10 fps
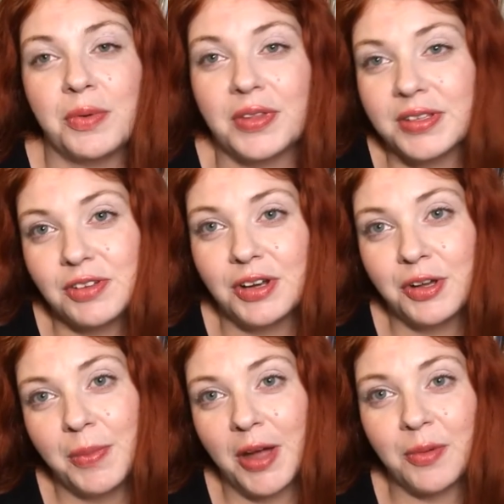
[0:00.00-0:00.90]
and one thing is trying to
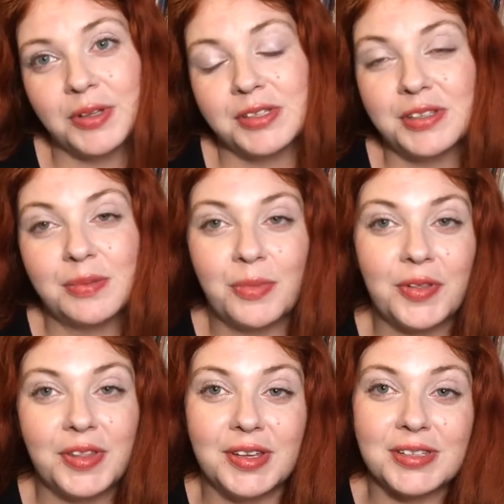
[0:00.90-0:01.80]
go backwards. The
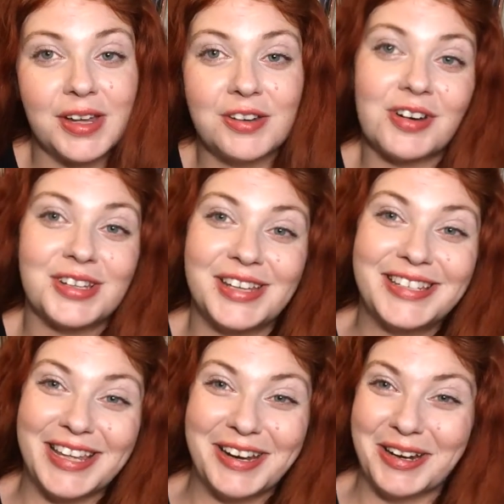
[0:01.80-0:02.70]
important thing is kind of try to stay
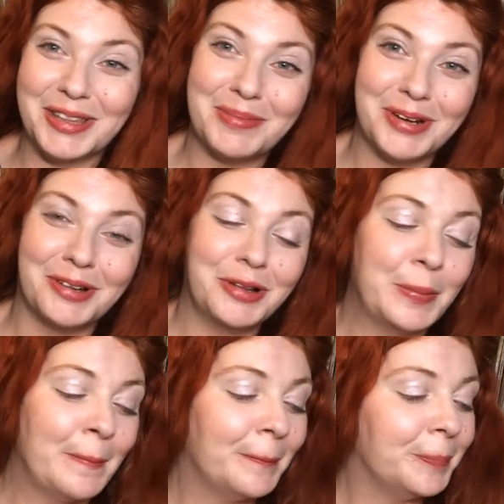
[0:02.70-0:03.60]
centered in the middle
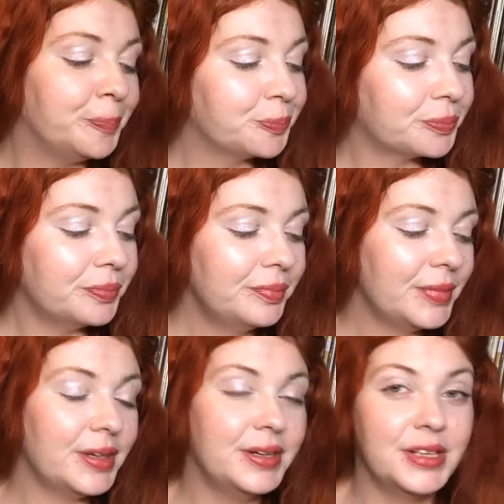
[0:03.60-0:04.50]

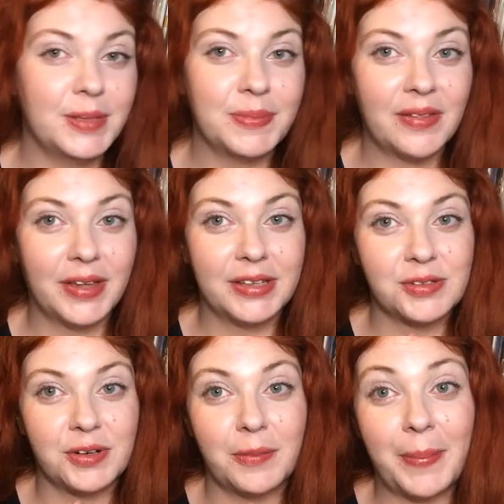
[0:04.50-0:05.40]
and keep that like
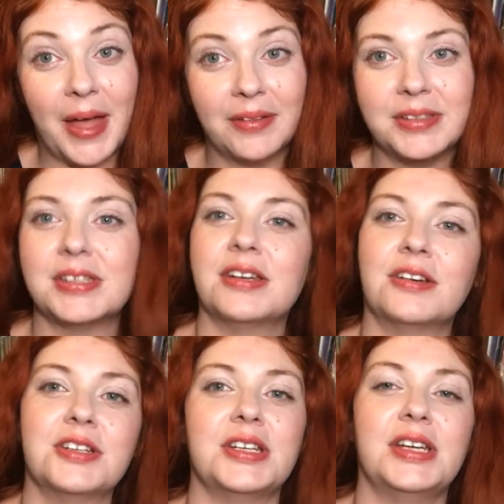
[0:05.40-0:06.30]
sort of balanced
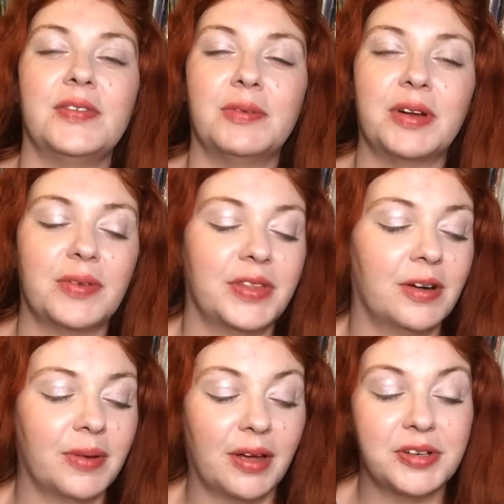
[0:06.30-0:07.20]
energy even when everything
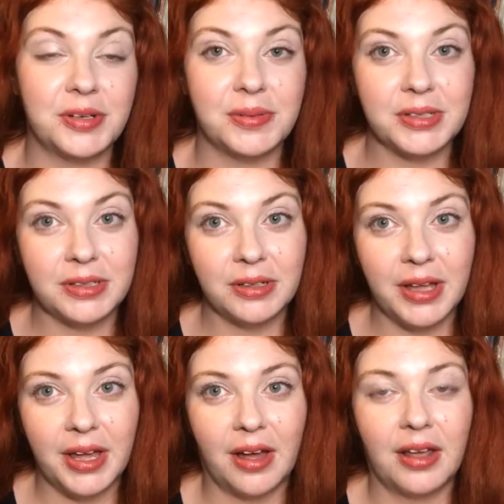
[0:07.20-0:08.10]
around you is a little
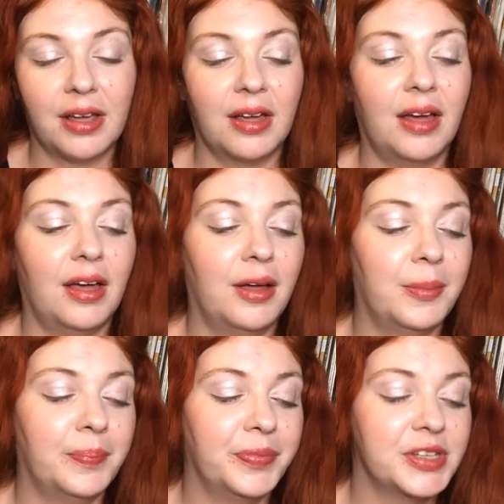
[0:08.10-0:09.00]
chaotic.
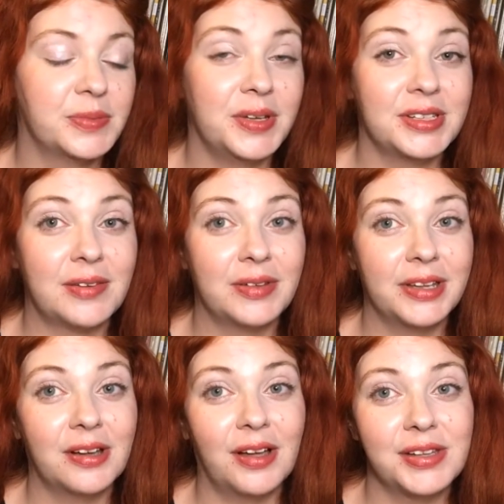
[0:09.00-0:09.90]
This week
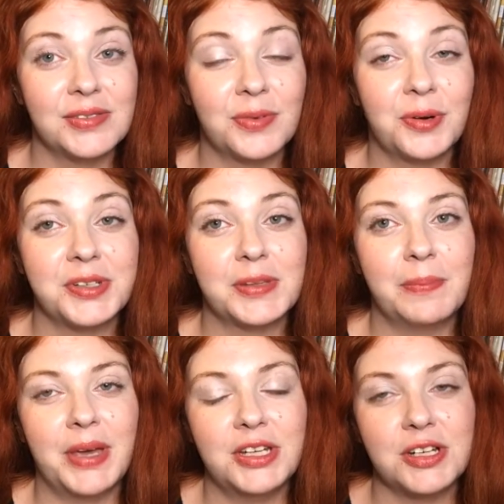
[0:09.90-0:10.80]
definitely calls for some
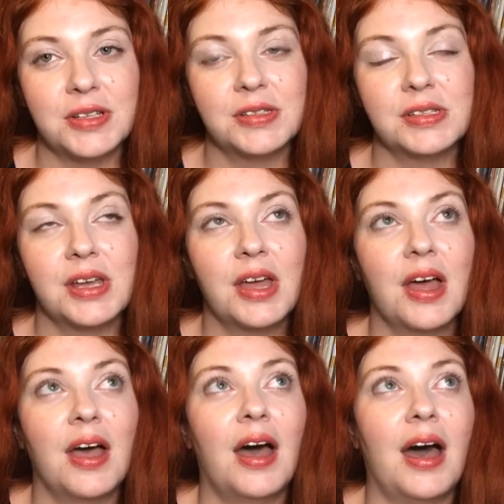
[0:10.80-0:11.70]
patience.
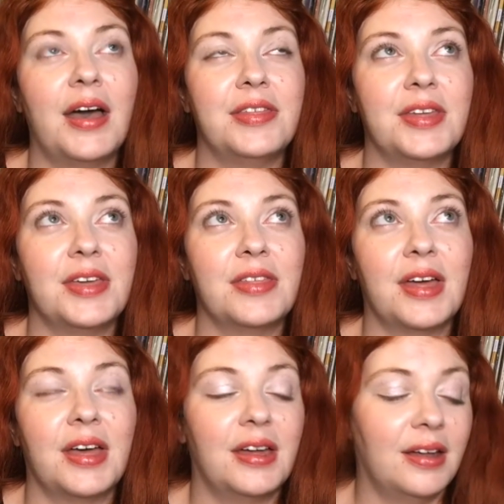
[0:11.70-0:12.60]
I think
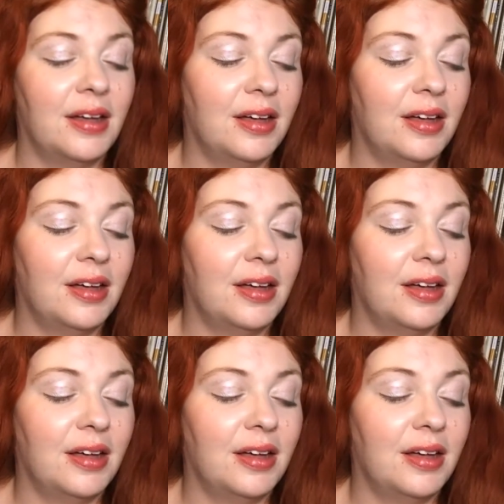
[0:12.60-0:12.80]
that